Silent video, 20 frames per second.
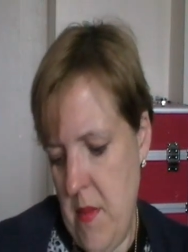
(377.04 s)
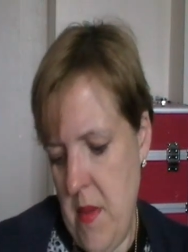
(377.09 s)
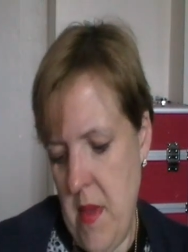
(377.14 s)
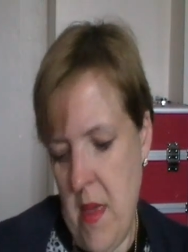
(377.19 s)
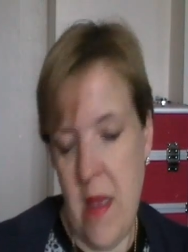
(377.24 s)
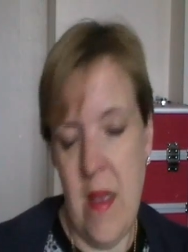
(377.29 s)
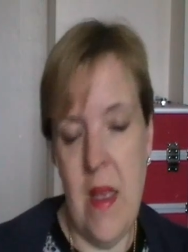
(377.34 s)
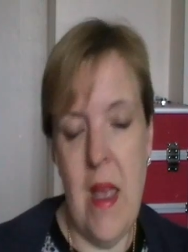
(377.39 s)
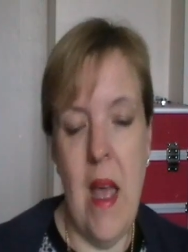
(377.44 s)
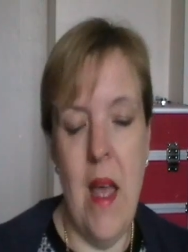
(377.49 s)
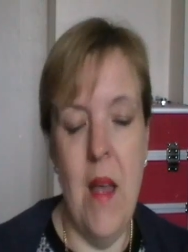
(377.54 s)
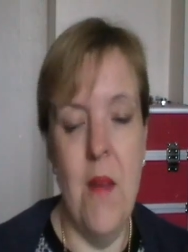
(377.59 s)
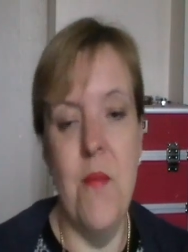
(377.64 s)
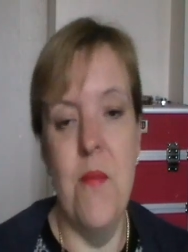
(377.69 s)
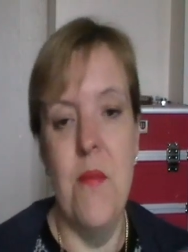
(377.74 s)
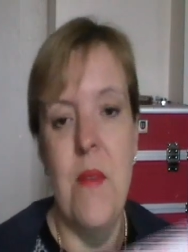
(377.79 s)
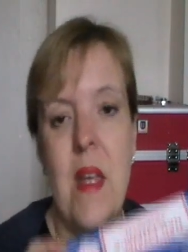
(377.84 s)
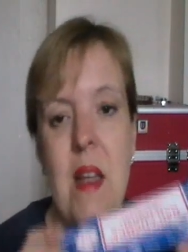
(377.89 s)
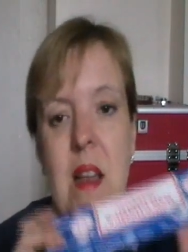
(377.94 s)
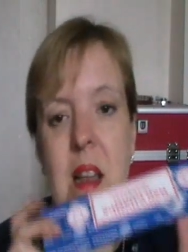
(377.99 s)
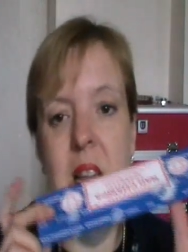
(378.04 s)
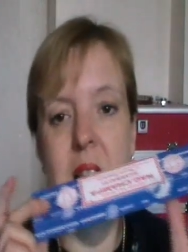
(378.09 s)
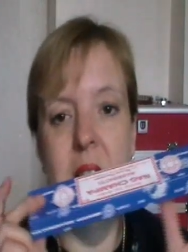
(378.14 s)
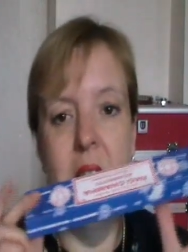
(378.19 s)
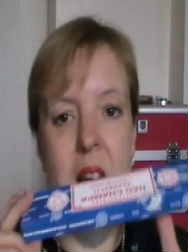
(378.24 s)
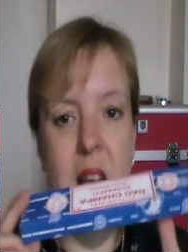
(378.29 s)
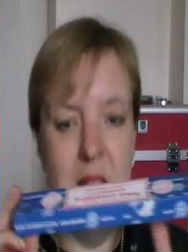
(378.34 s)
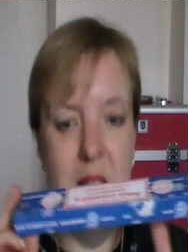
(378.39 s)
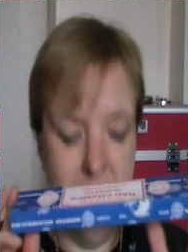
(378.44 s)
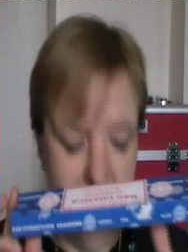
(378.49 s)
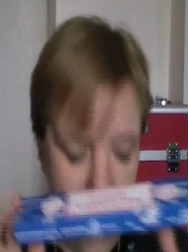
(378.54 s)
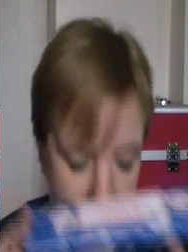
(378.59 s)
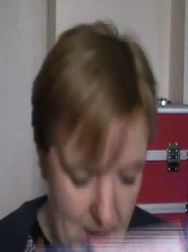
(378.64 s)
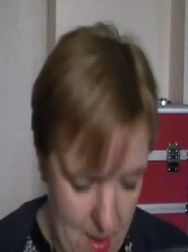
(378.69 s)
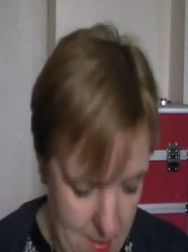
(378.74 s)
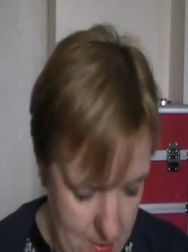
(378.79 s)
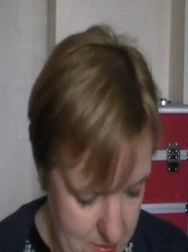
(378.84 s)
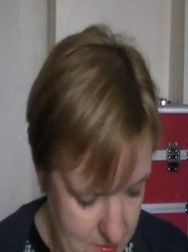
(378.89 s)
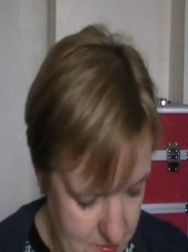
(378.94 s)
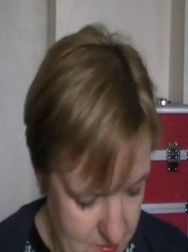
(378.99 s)
But yeah, really like
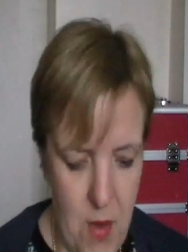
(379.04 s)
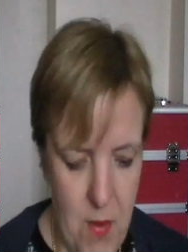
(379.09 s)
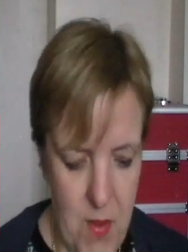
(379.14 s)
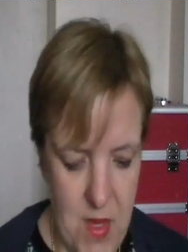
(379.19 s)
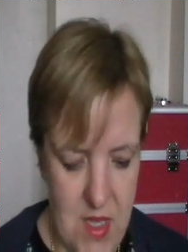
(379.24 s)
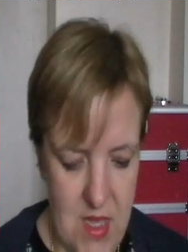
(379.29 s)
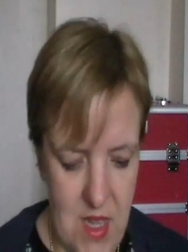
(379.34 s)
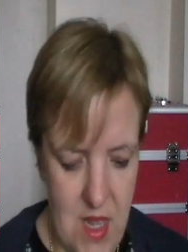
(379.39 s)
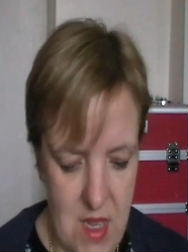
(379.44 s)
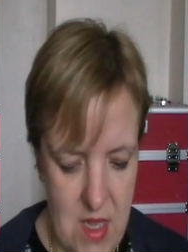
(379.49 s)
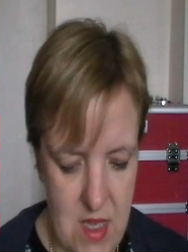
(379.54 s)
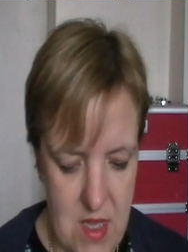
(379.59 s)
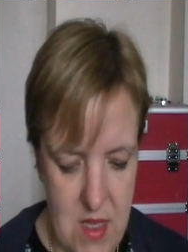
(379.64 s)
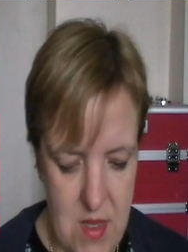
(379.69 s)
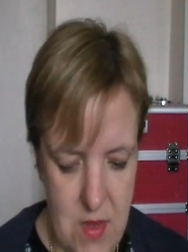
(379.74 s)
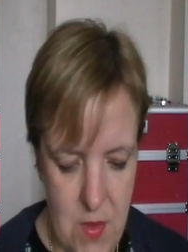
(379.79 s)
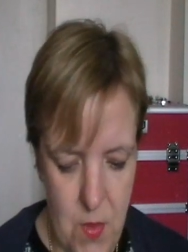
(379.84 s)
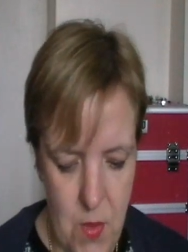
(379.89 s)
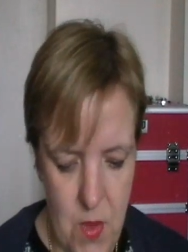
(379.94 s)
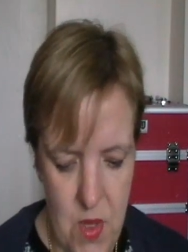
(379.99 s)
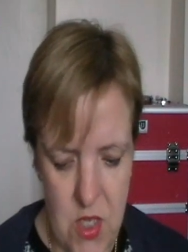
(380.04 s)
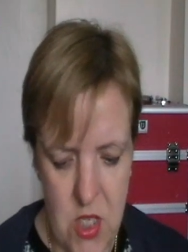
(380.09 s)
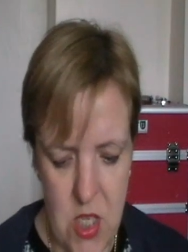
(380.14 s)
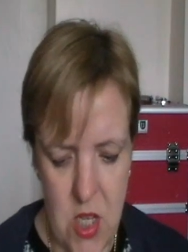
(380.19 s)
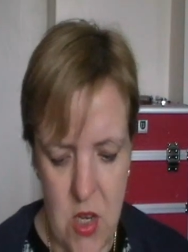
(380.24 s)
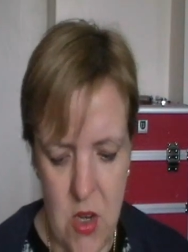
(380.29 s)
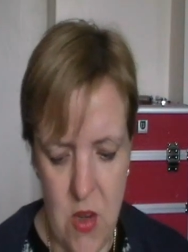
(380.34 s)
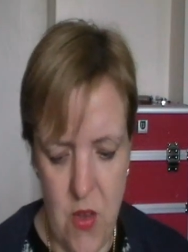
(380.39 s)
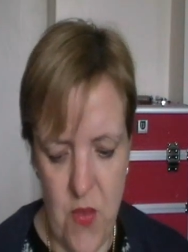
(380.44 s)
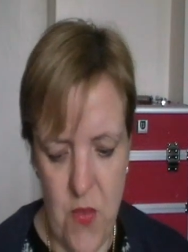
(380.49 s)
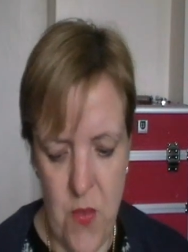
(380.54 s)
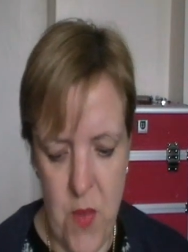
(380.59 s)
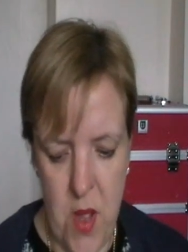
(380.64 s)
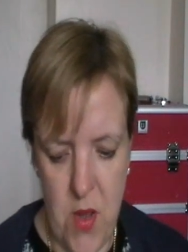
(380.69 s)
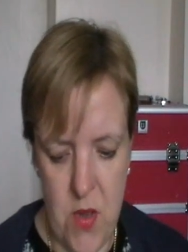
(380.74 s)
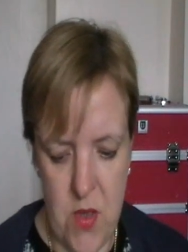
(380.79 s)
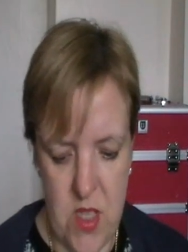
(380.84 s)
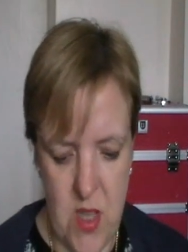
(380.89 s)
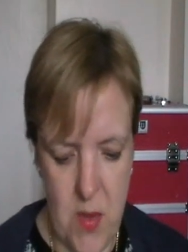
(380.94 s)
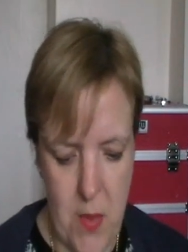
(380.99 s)
that. Number six, what do you love
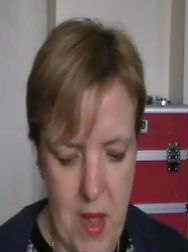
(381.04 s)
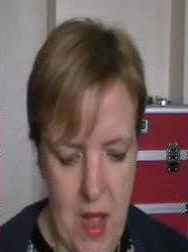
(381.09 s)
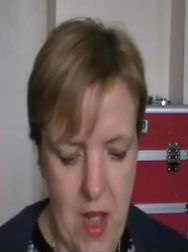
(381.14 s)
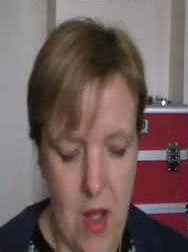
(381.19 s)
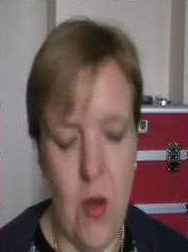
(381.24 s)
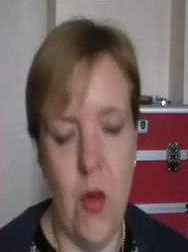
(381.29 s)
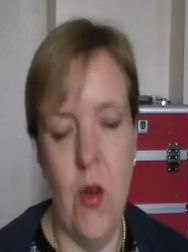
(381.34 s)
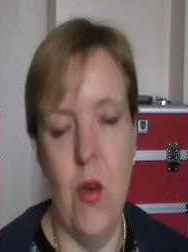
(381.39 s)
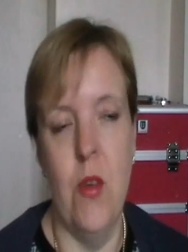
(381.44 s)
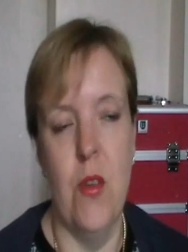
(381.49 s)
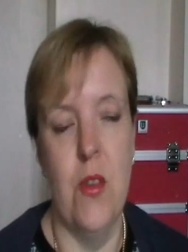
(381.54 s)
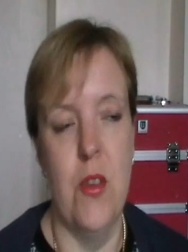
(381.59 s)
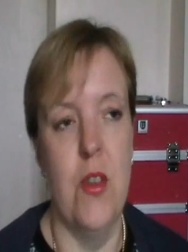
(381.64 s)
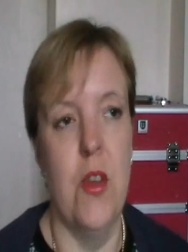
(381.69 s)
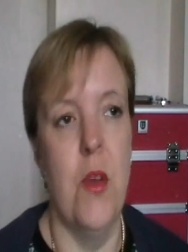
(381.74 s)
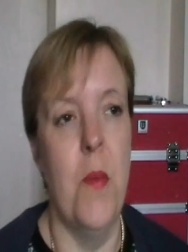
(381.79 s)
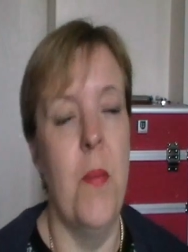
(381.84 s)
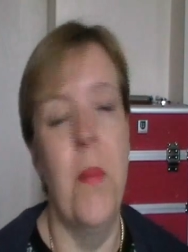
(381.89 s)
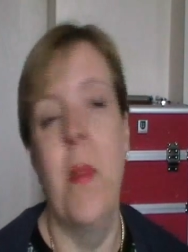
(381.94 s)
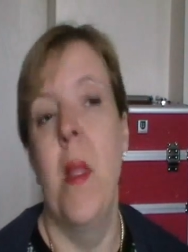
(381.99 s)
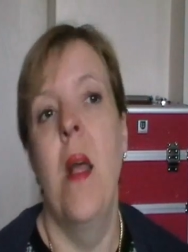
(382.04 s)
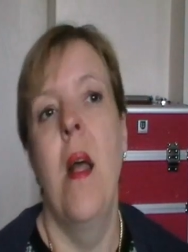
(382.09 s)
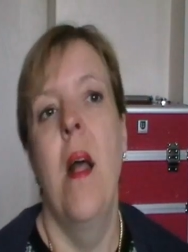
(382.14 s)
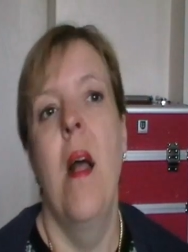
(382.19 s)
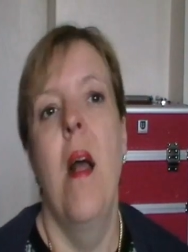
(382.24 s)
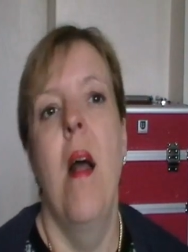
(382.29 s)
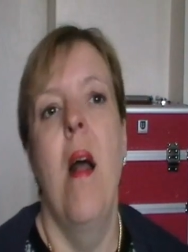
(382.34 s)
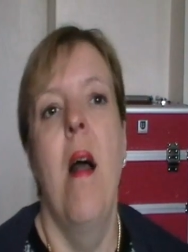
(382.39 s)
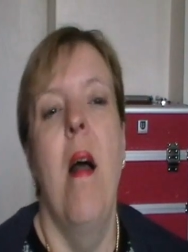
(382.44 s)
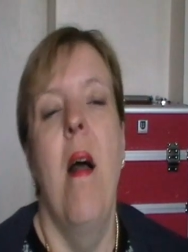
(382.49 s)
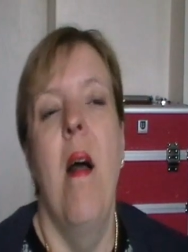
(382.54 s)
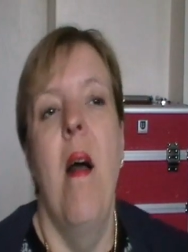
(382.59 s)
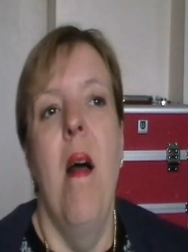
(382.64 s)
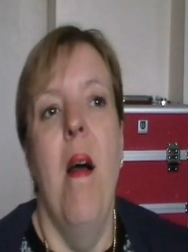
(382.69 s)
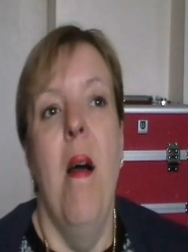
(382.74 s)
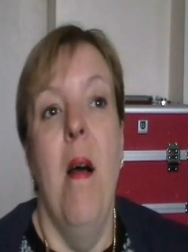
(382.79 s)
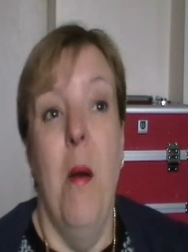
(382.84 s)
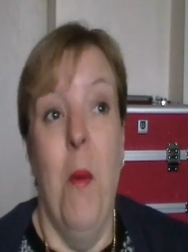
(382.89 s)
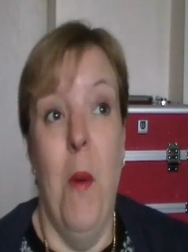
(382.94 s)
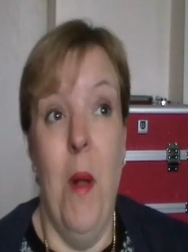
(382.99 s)
most about autumn?
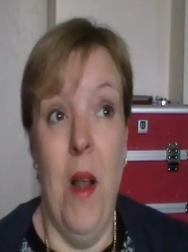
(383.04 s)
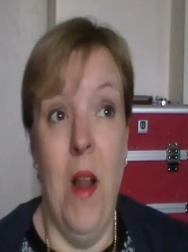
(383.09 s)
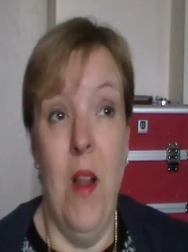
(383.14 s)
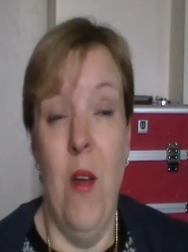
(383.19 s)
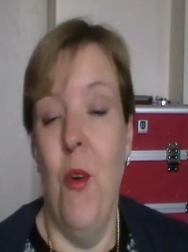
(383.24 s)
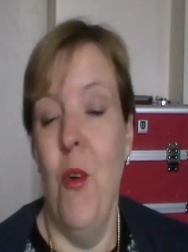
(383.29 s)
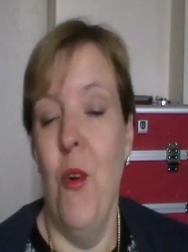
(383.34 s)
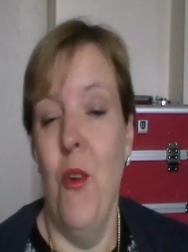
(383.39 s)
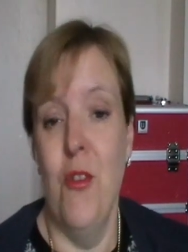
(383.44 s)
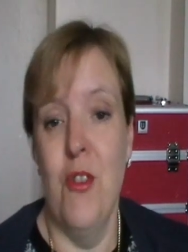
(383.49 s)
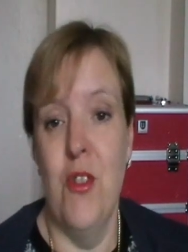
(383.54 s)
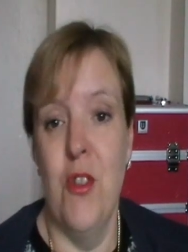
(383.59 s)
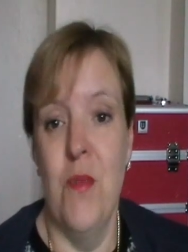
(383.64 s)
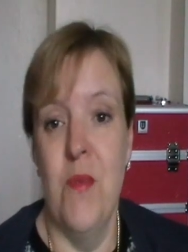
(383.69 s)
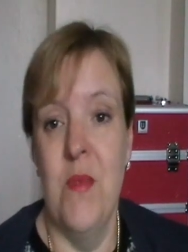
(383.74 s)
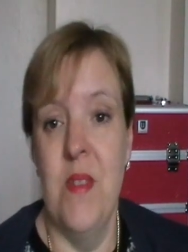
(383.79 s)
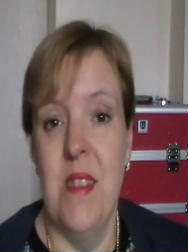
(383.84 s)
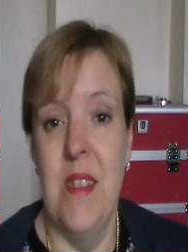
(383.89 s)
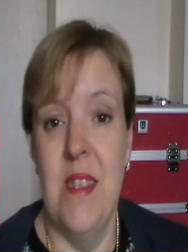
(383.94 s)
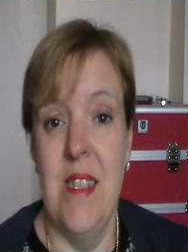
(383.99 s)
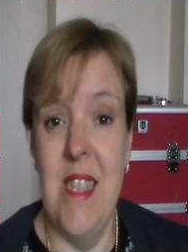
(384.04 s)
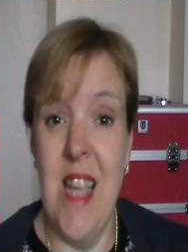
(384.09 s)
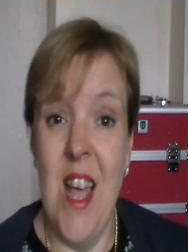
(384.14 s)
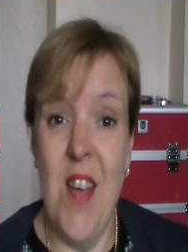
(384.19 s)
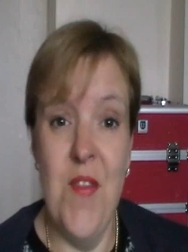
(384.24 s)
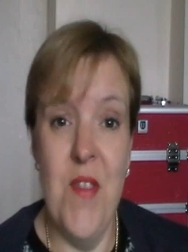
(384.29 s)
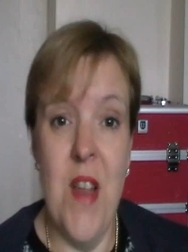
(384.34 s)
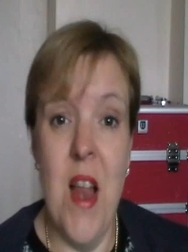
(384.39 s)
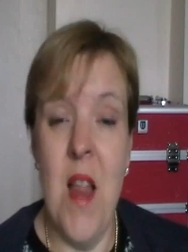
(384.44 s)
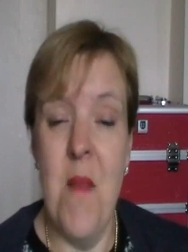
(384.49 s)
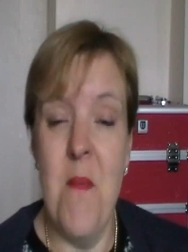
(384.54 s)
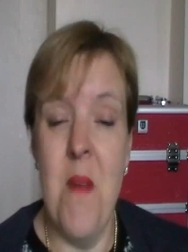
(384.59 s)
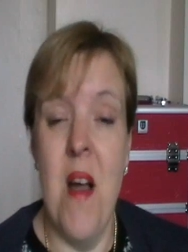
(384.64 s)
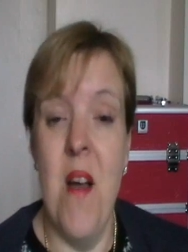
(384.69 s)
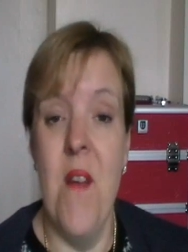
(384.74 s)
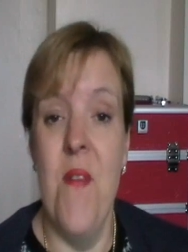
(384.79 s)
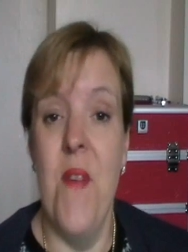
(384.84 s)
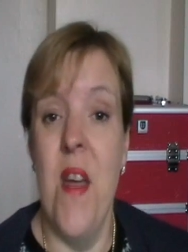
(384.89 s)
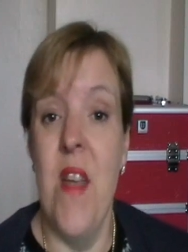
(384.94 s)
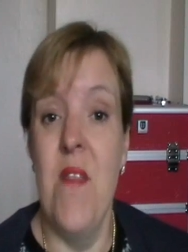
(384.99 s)
Well, autumn's definitely
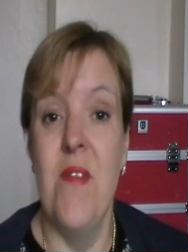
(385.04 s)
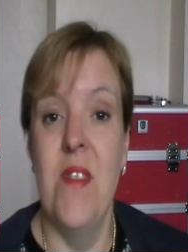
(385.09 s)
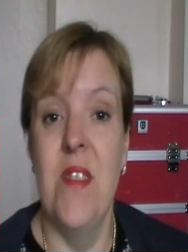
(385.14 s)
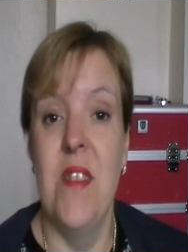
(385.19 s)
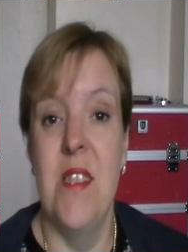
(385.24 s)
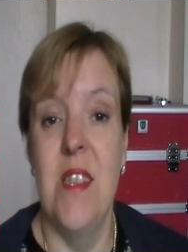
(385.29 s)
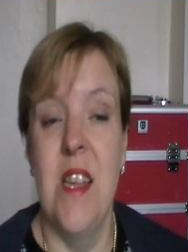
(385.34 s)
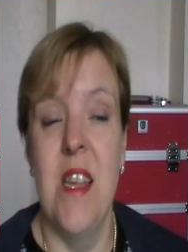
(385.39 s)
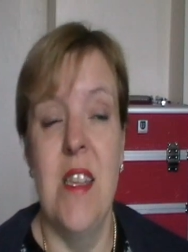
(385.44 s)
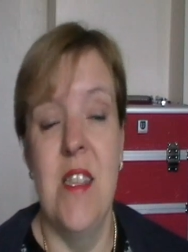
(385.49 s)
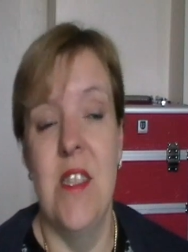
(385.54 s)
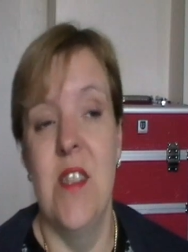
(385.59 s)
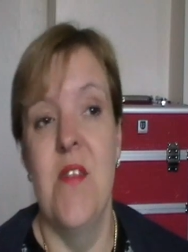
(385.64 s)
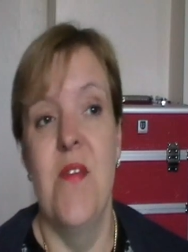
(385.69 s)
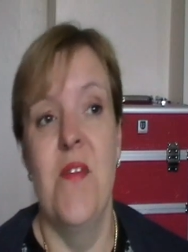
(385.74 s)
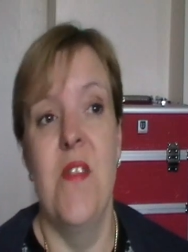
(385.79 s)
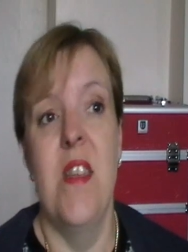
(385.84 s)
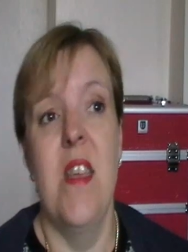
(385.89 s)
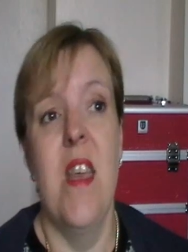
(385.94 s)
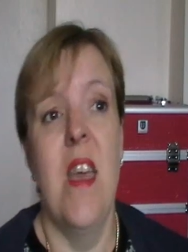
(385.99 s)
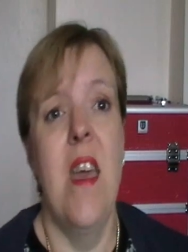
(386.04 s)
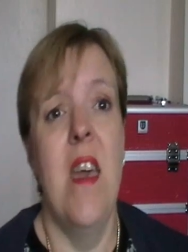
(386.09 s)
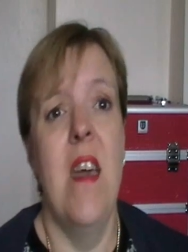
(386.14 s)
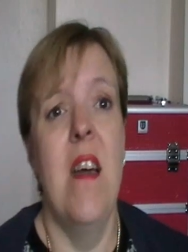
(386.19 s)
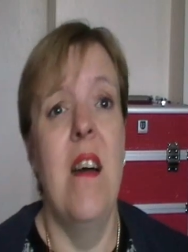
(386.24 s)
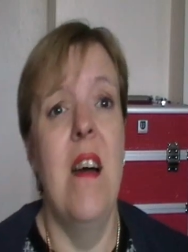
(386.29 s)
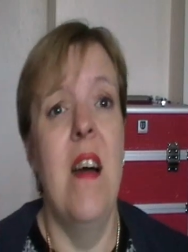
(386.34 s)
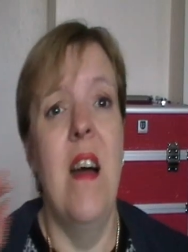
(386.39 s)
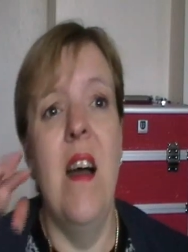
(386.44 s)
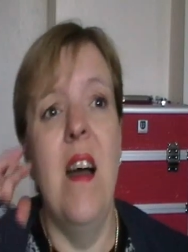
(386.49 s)
my favourite season of the year.